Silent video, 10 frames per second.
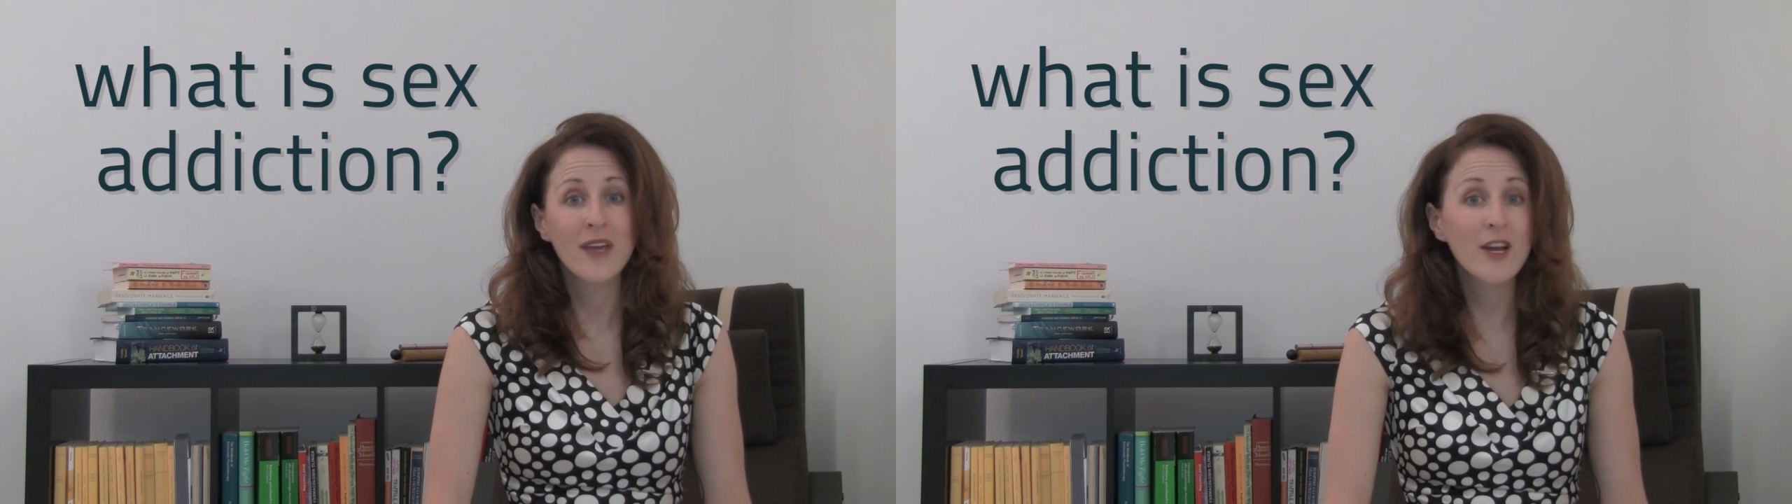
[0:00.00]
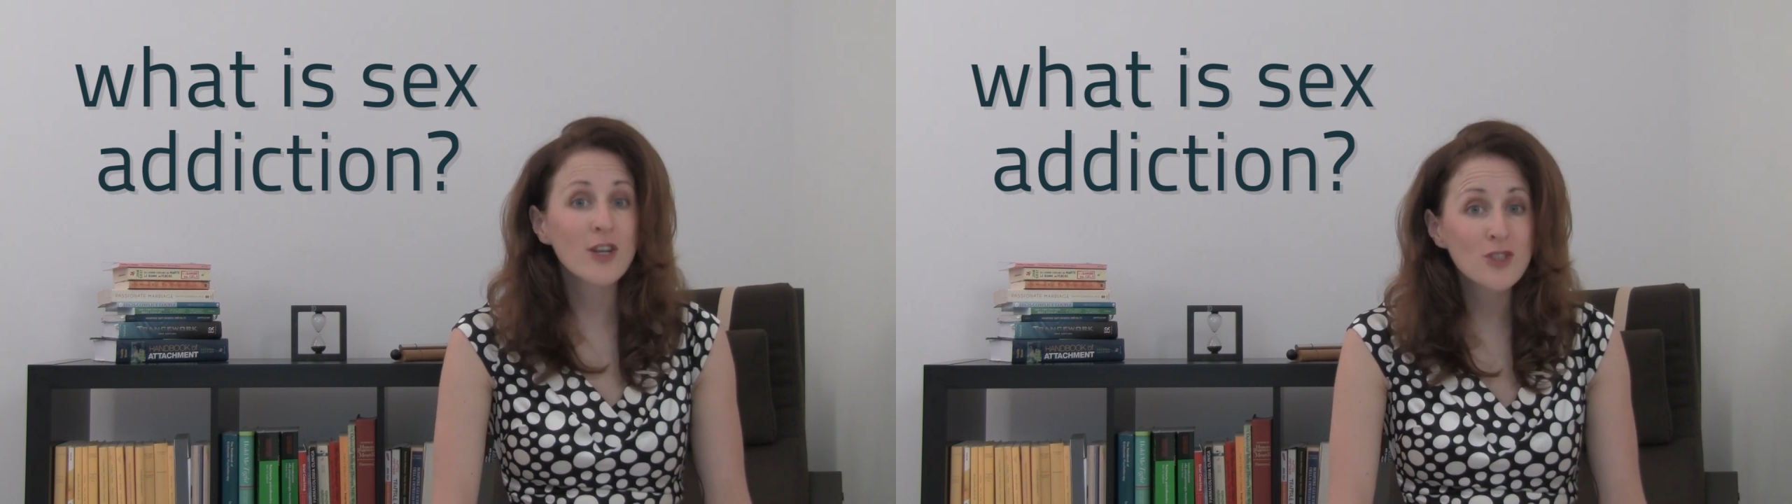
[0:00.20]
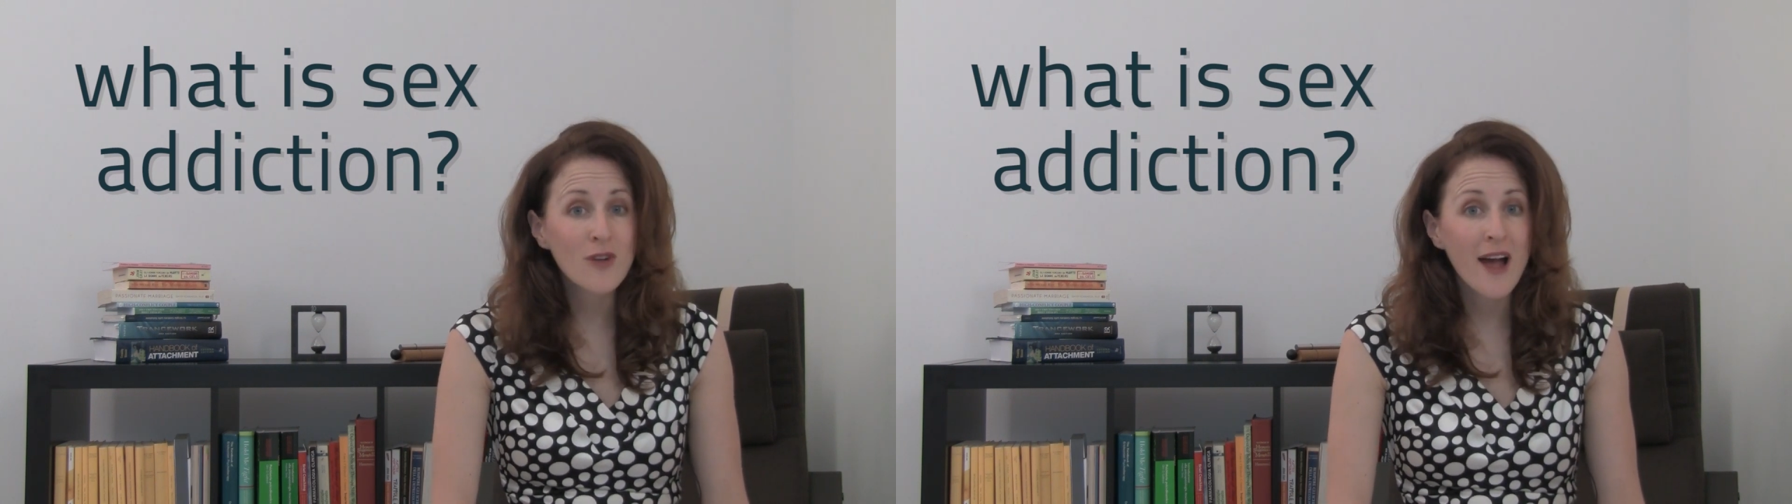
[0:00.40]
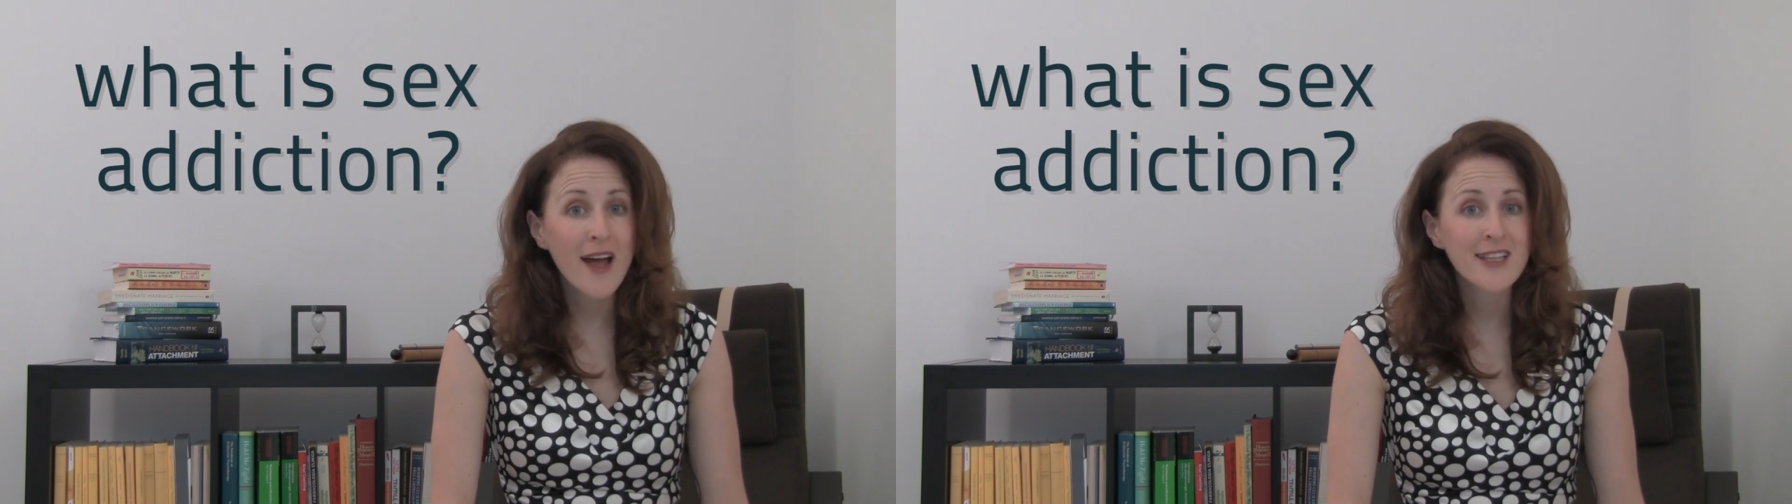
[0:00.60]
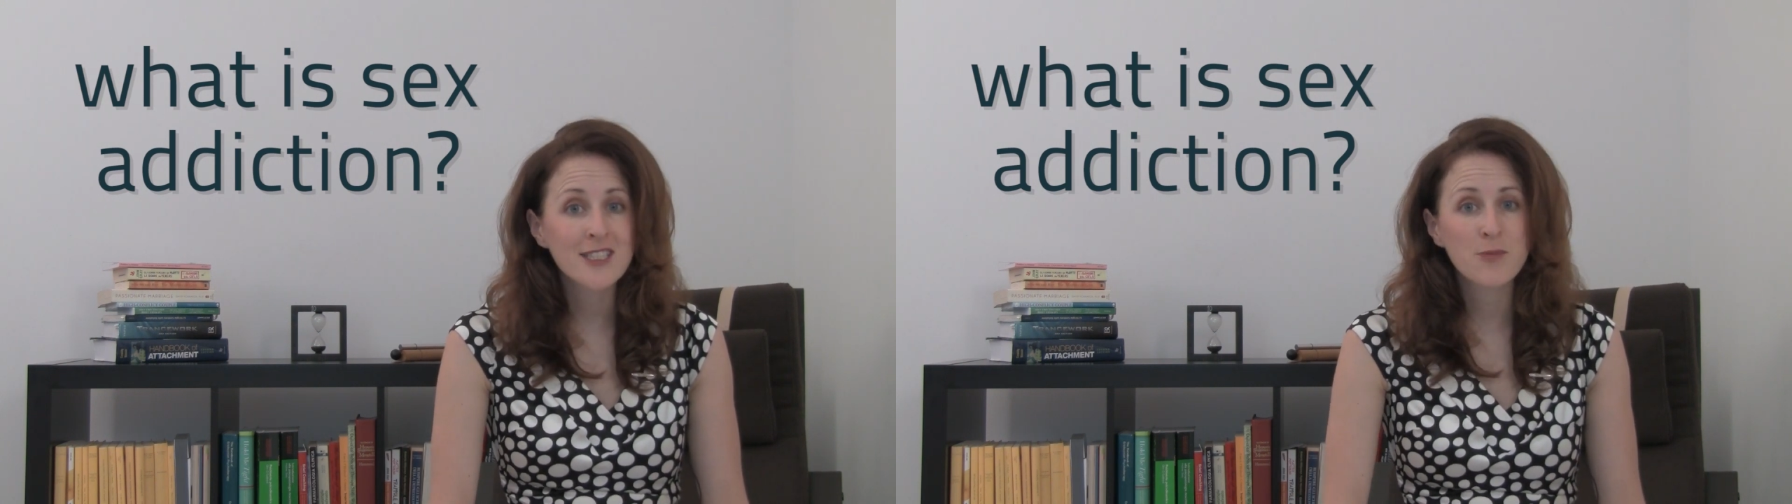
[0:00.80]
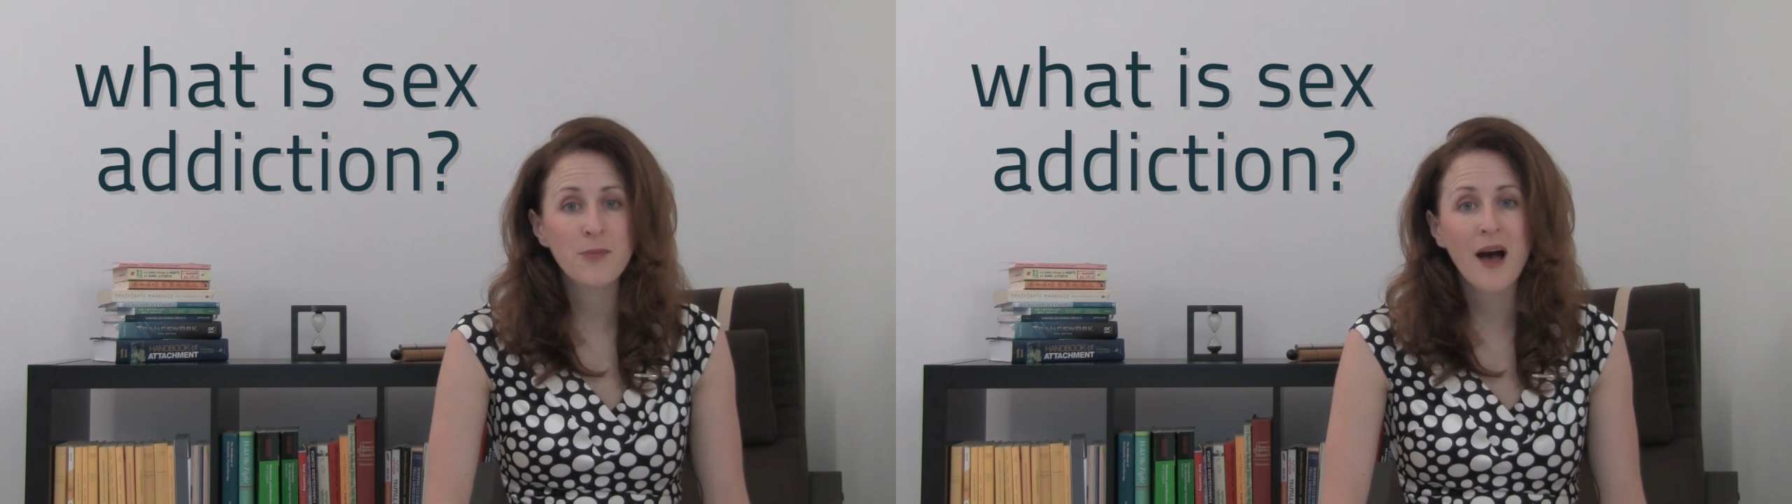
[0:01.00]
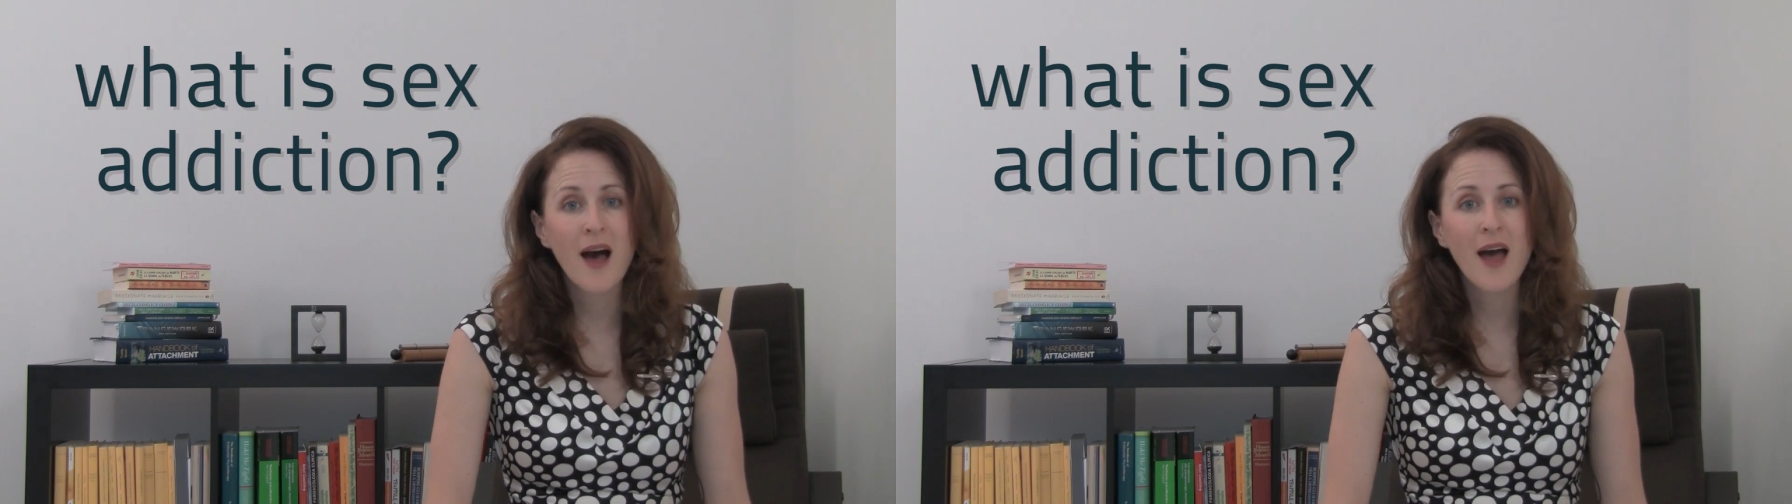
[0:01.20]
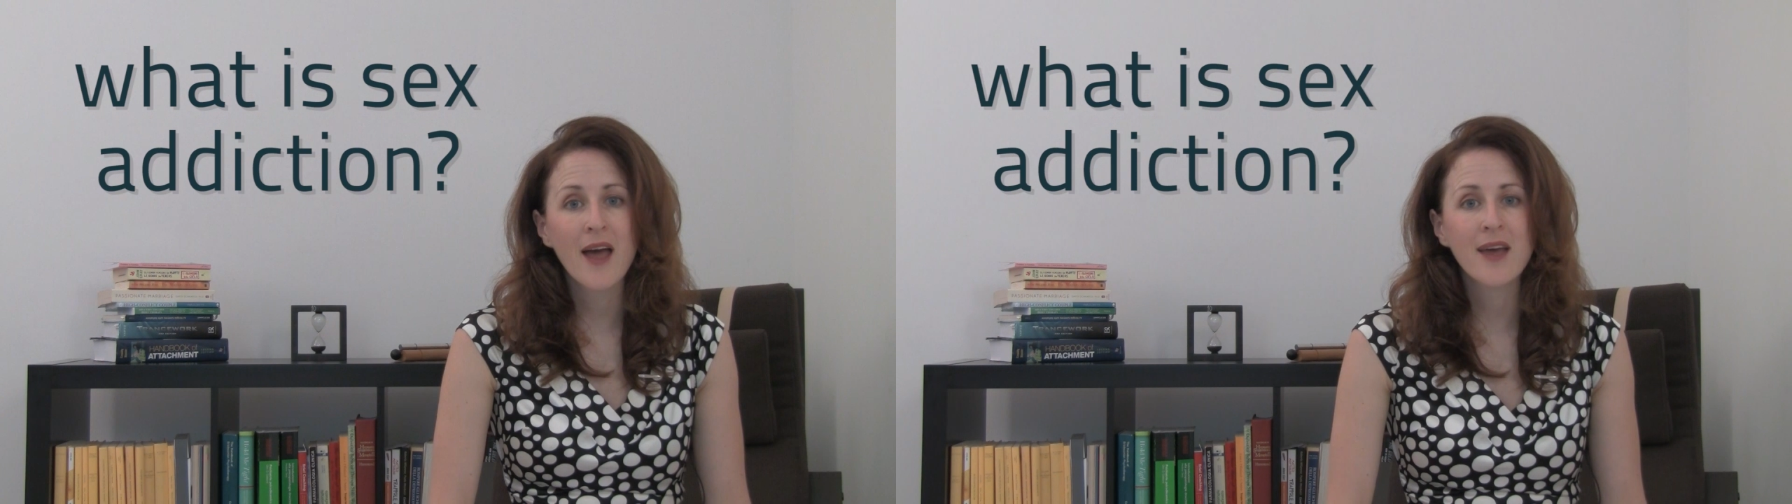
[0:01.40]
characterized
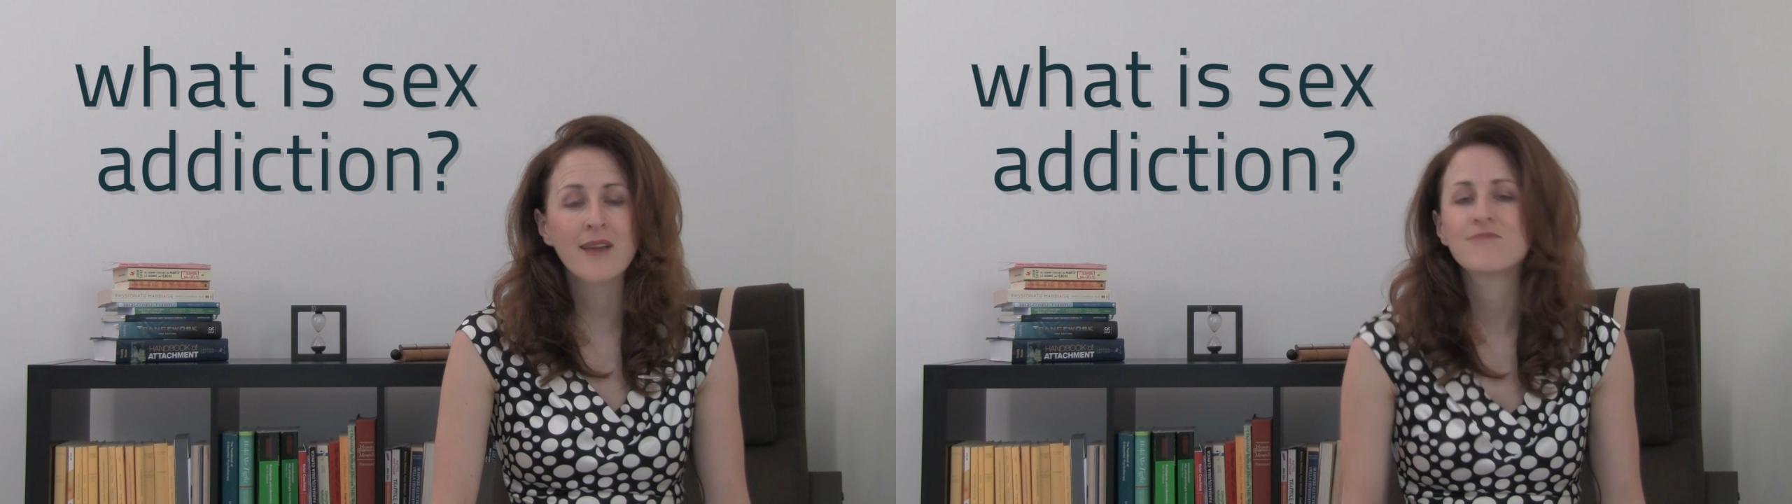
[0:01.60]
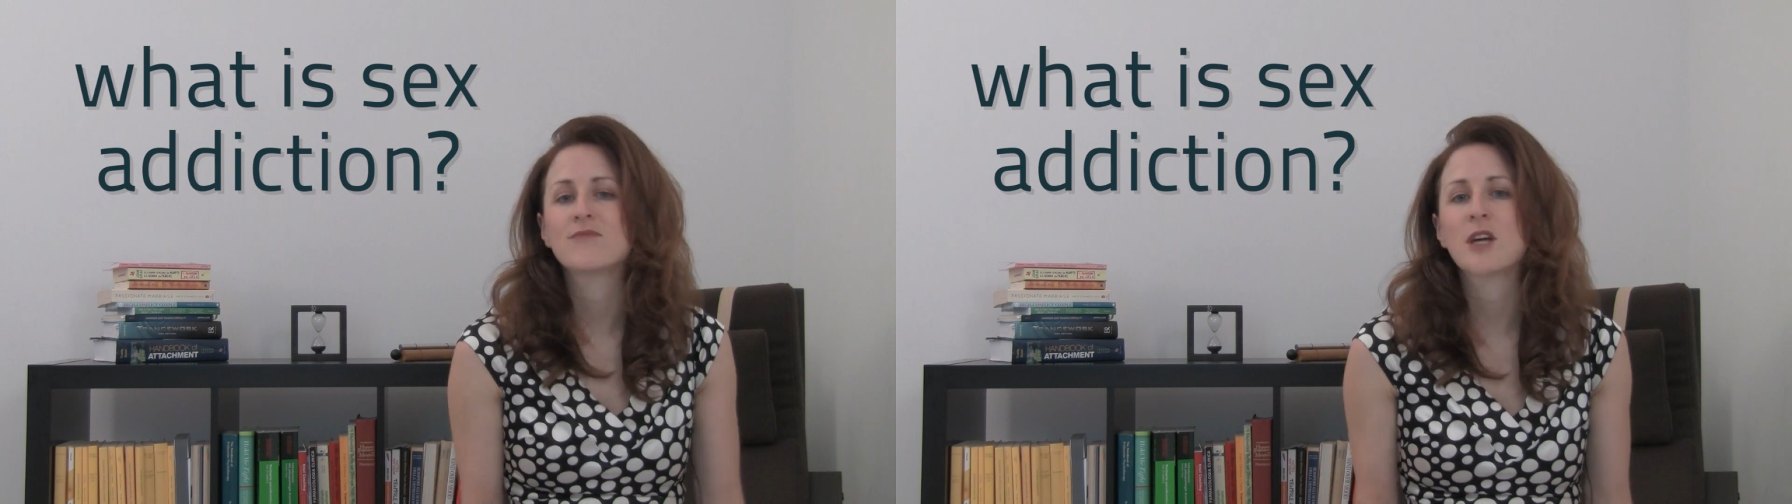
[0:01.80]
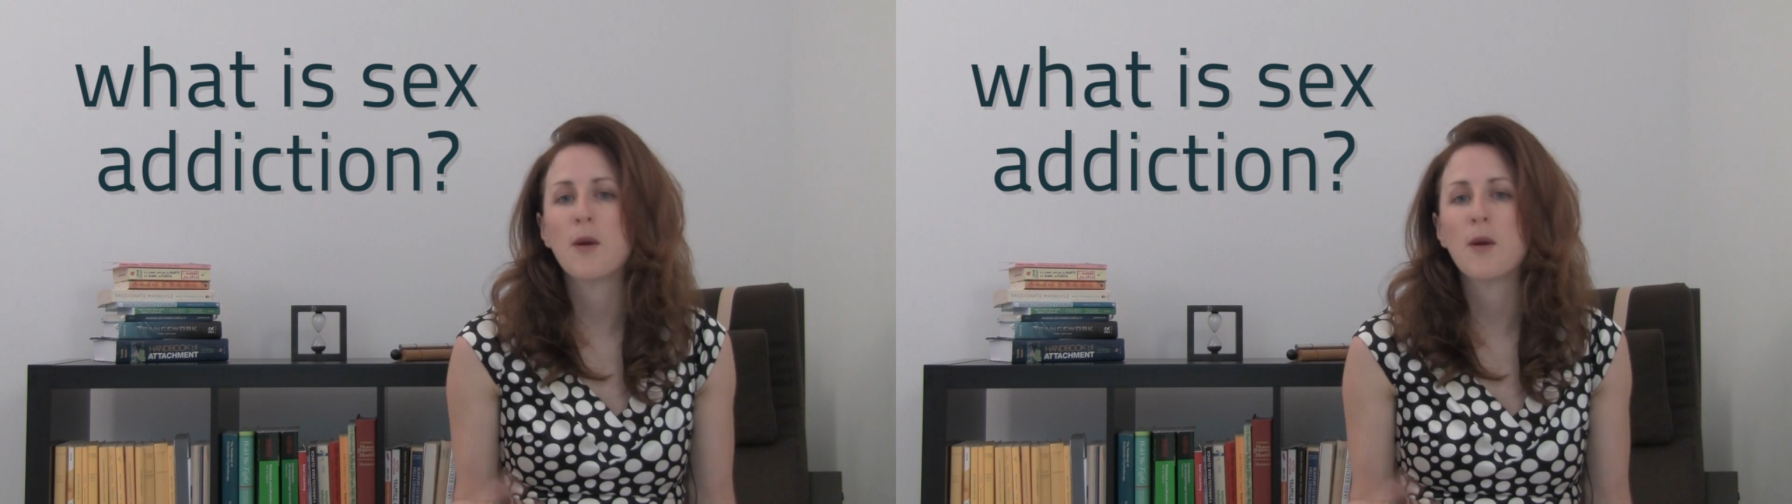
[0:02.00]
by